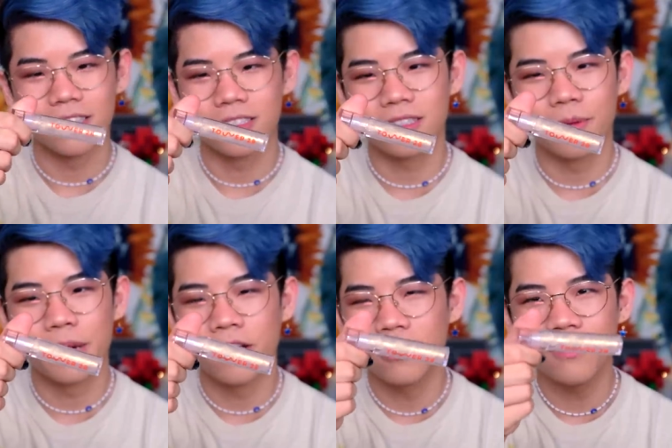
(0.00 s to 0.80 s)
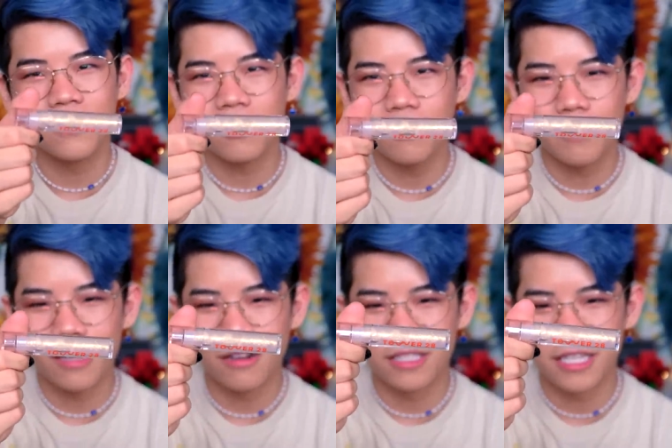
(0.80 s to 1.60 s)
is apparently very
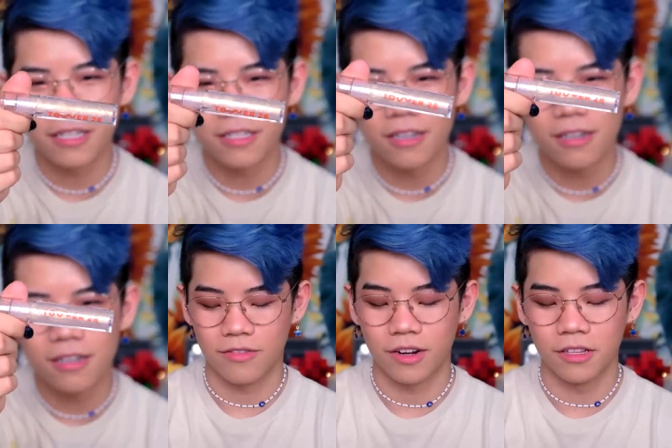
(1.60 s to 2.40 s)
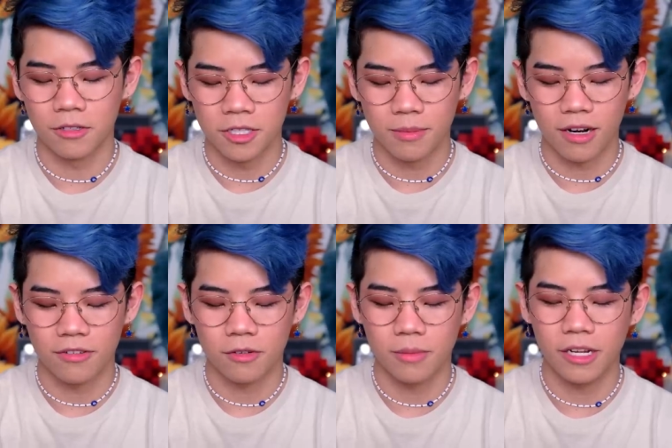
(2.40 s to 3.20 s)
big on TikTok. My friend Lucy bought
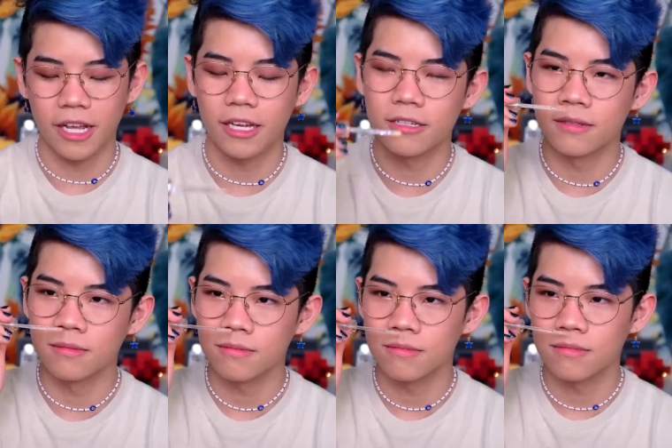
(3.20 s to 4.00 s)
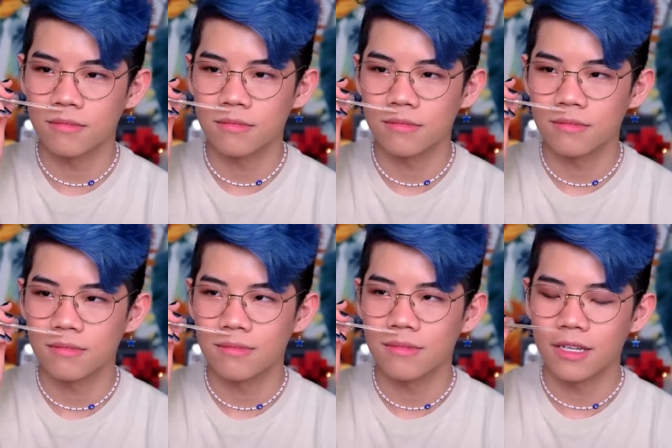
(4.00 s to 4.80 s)
it for me and
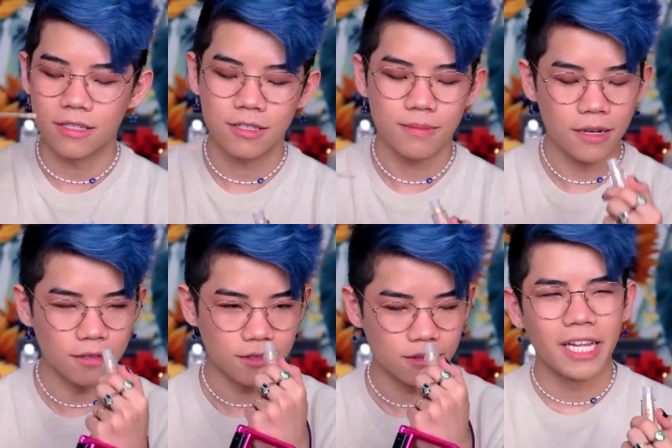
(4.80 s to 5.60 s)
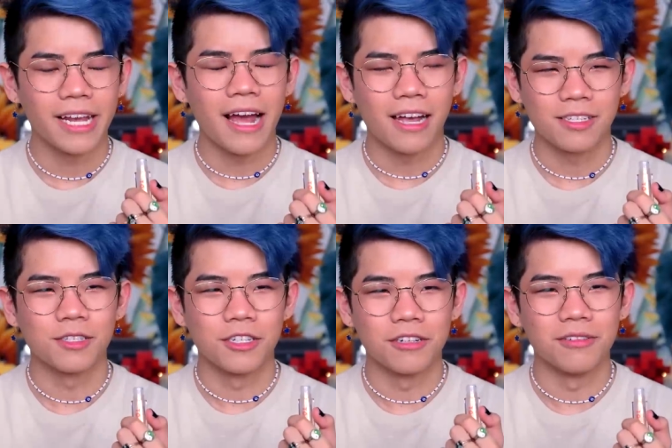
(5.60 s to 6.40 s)
it smells like
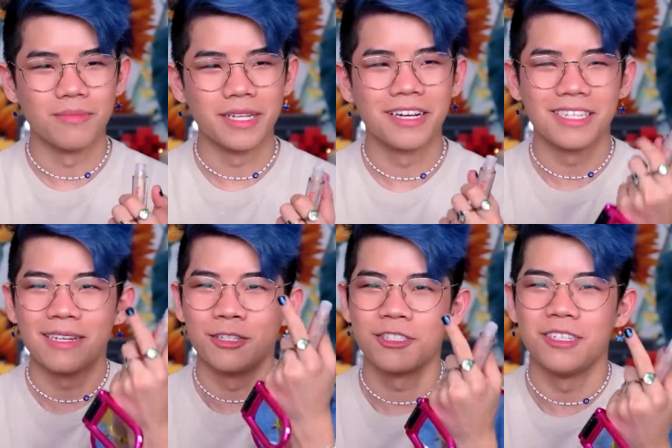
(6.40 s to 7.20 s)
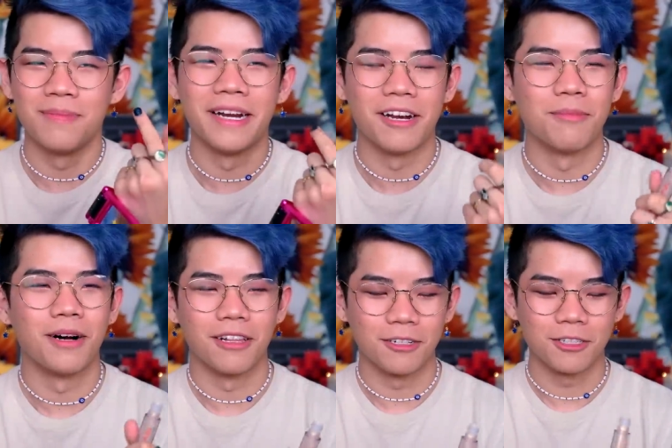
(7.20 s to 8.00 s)
acetone because I just did my nail
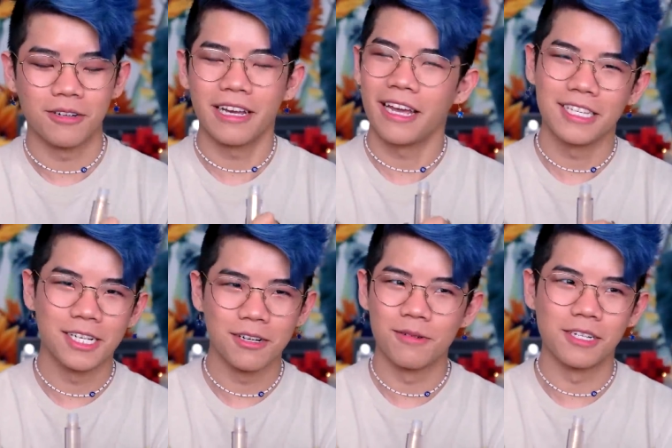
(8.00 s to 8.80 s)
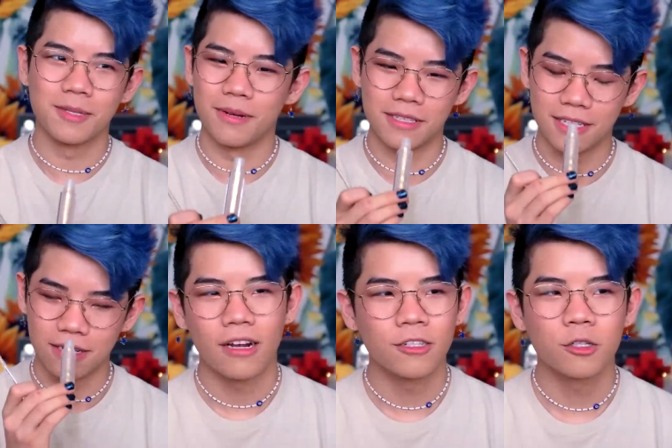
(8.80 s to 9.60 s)
polish, so I can't tell you what it smells like.
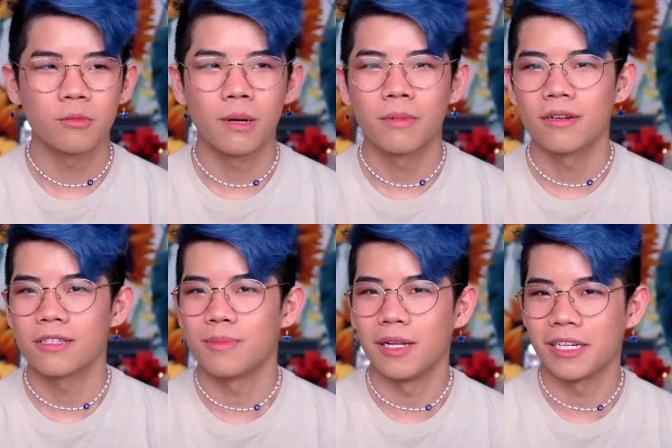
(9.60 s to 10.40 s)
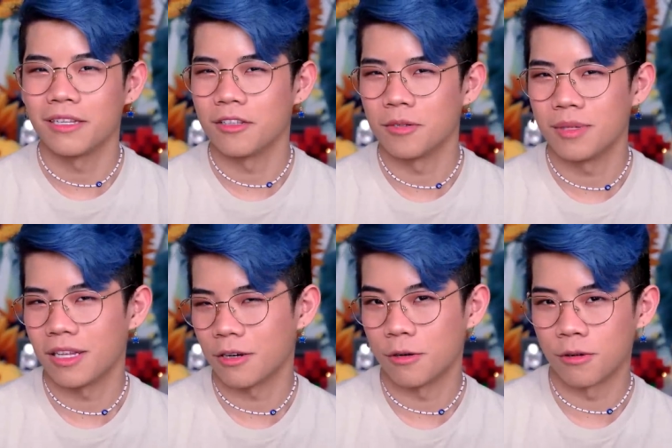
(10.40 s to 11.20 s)
I just remembered it smelling a little bit
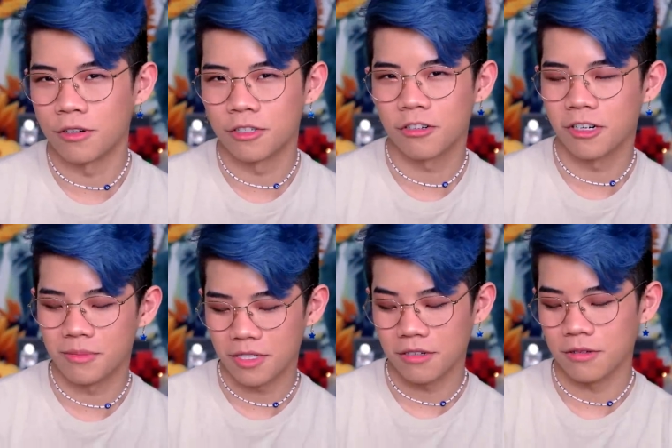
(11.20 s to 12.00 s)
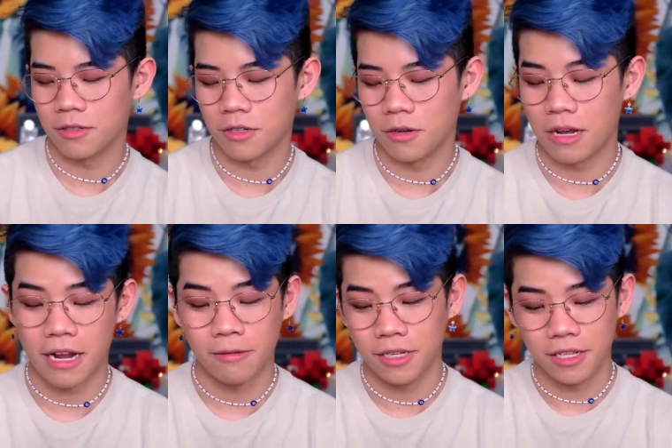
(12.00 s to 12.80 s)
like orange creamsicle, so
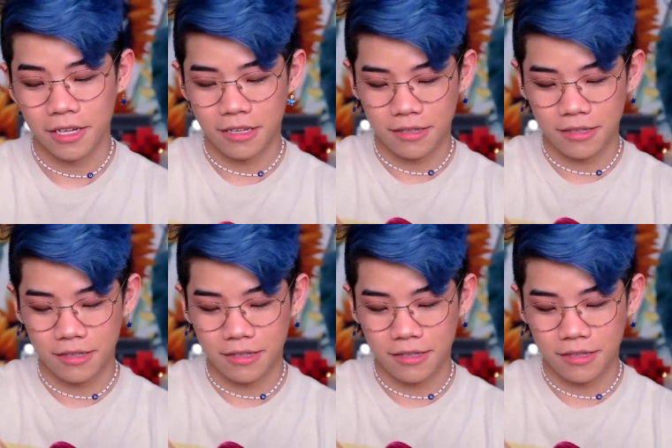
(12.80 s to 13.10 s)
I really like